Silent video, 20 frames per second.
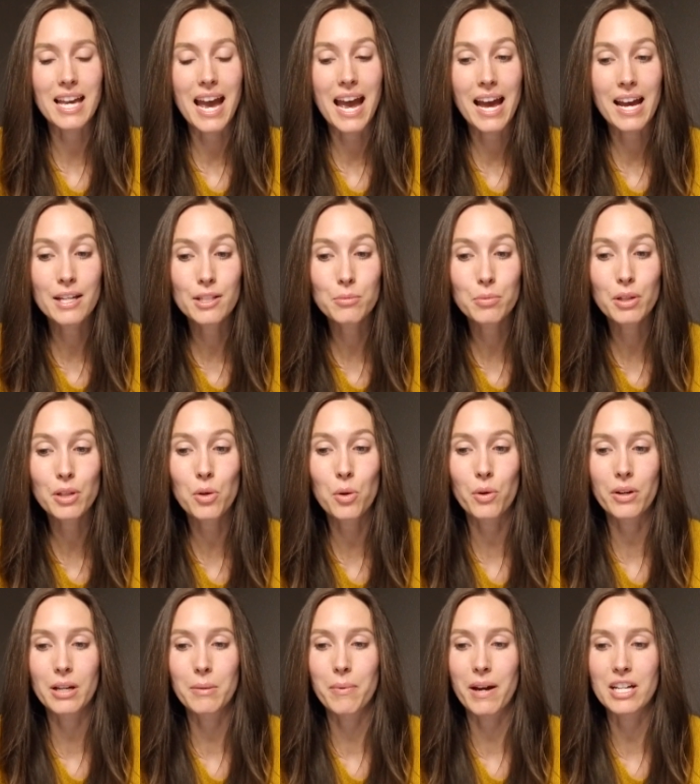as
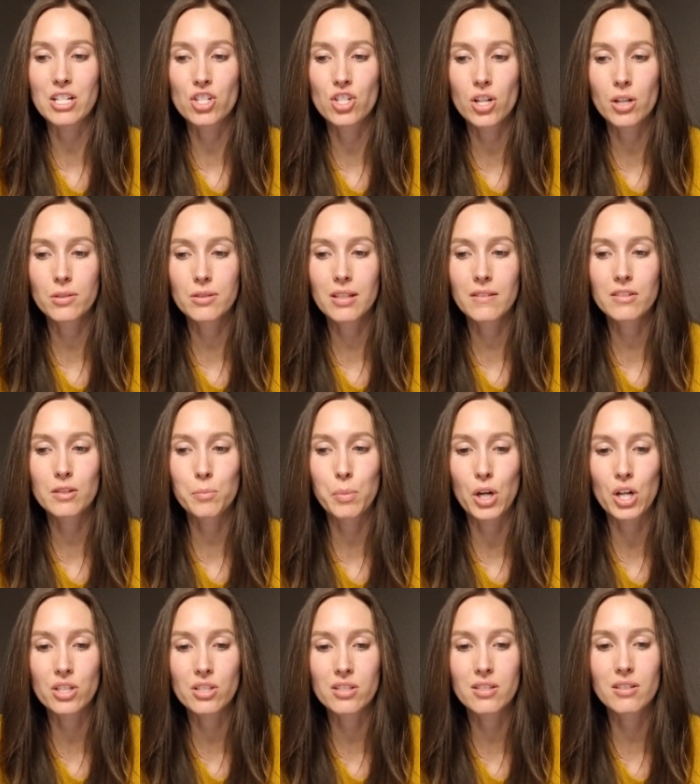recorded by Joseph's
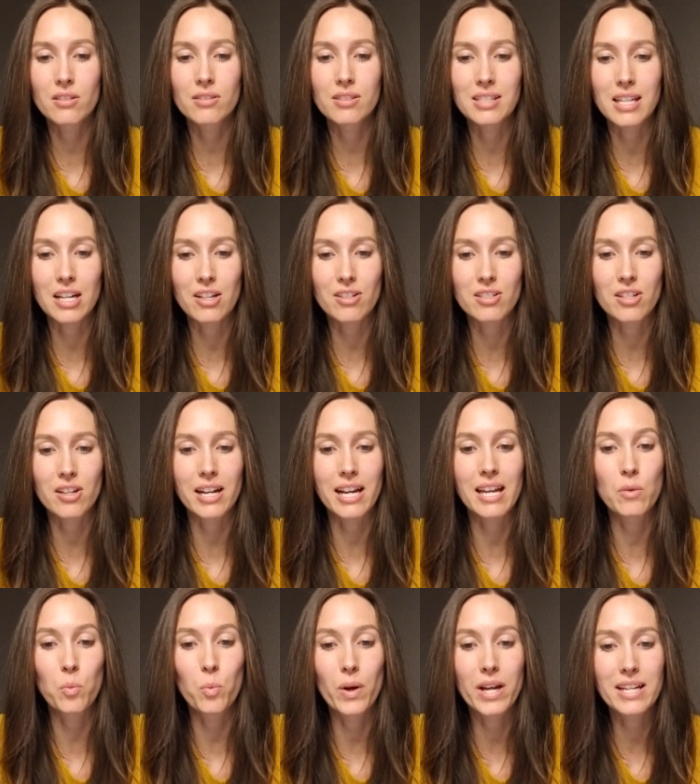personal secretary
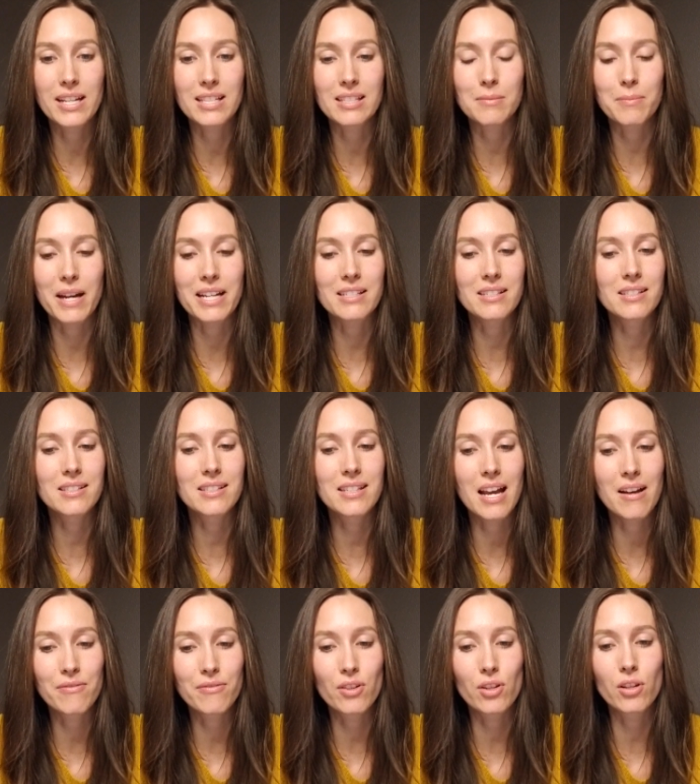and witnessed by
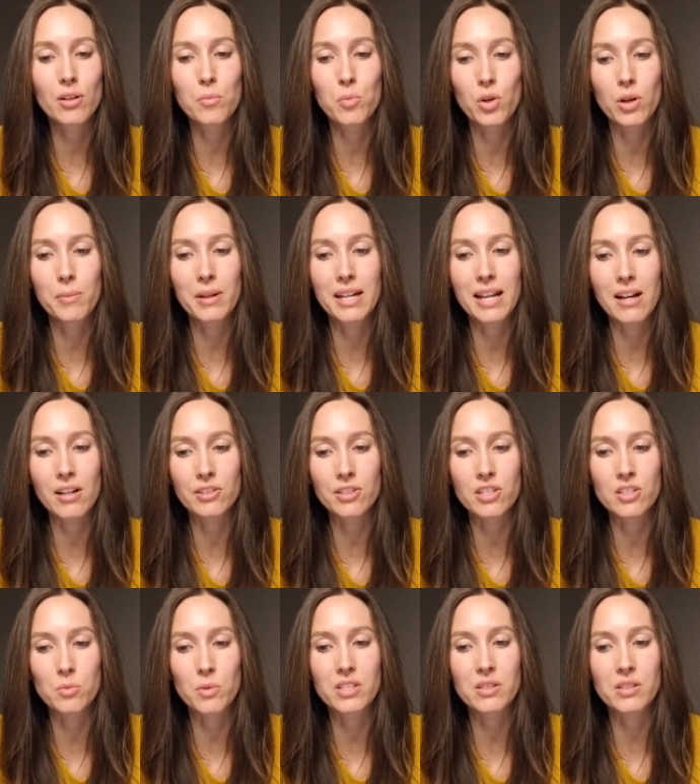several Mormon elders,